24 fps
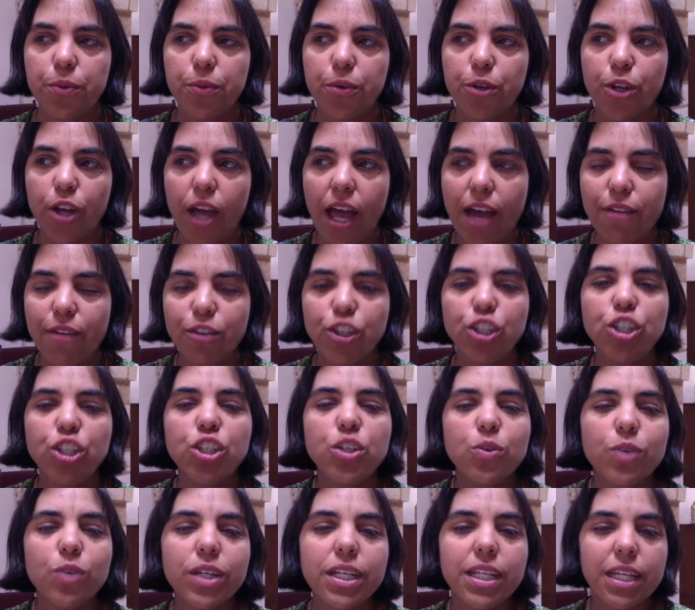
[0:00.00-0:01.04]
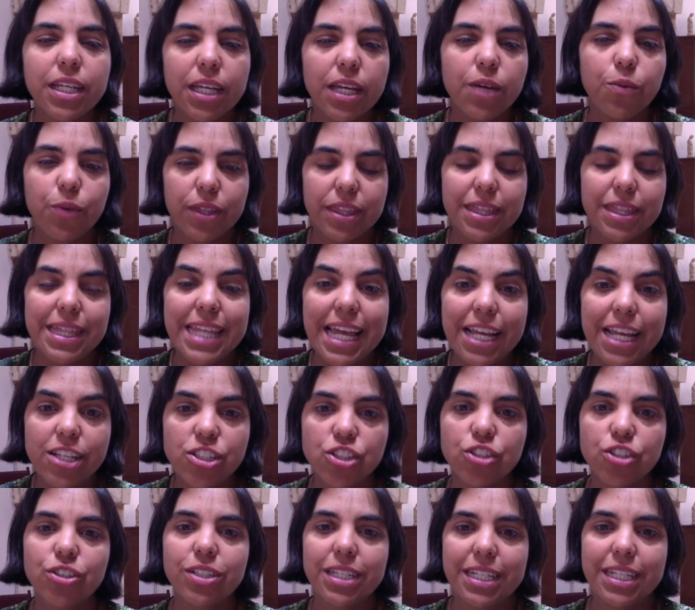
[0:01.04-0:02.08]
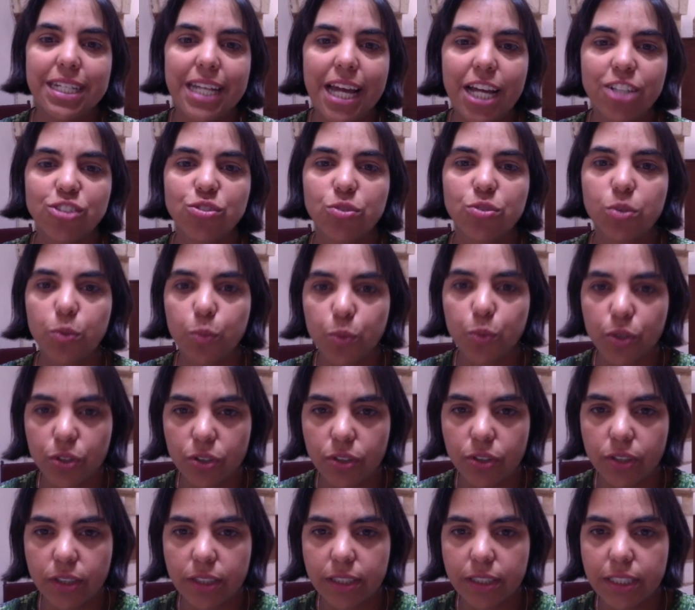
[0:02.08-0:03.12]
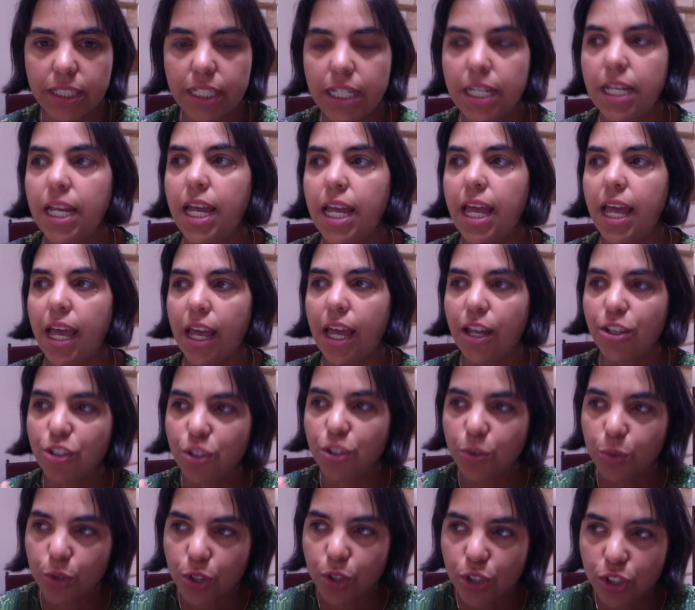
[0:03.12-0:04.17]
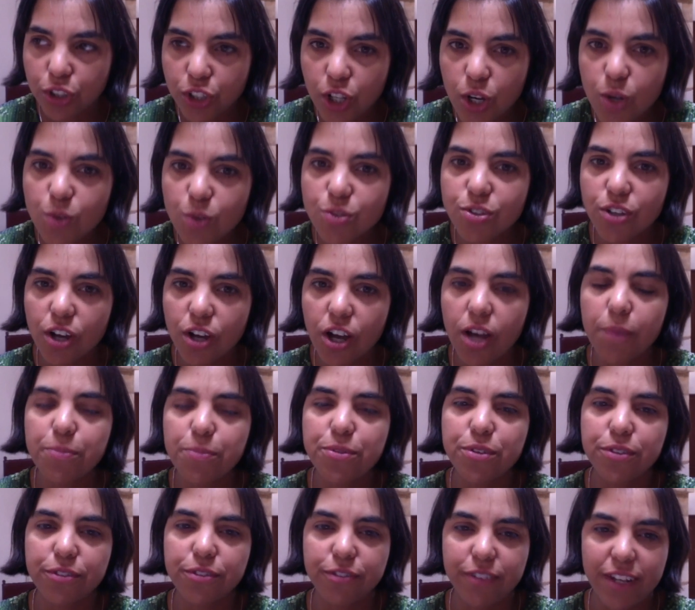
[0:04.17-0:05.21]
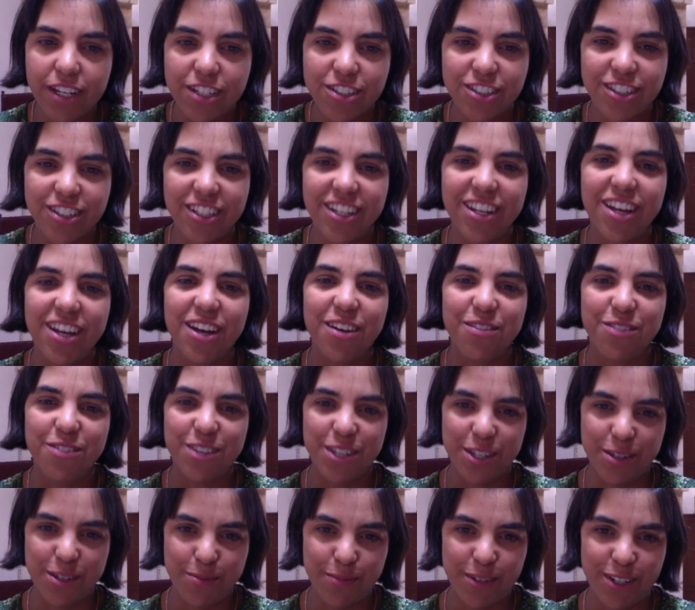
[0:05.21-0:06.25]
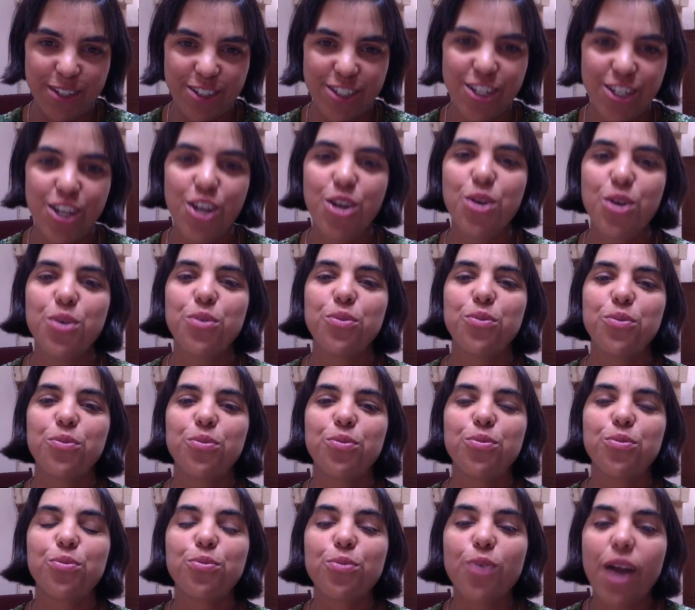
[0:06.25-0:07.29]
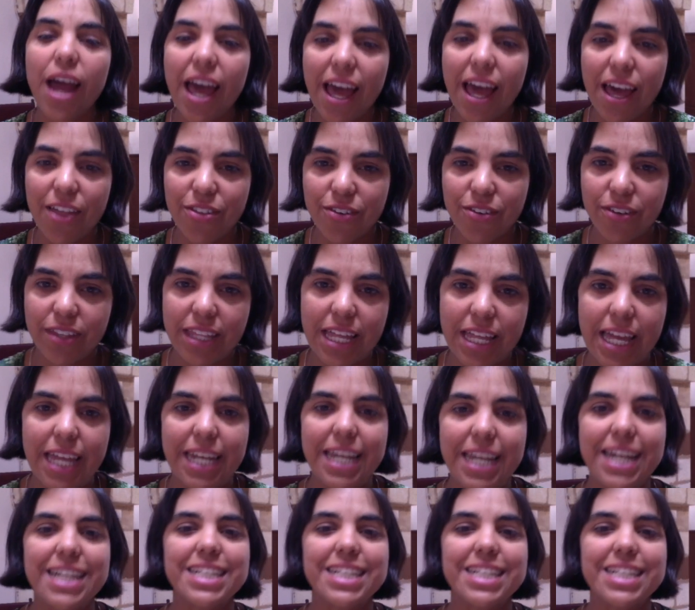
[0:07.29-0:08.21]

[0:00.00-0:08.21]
have a unity with nature and the natural world and do a close observation of the image rather than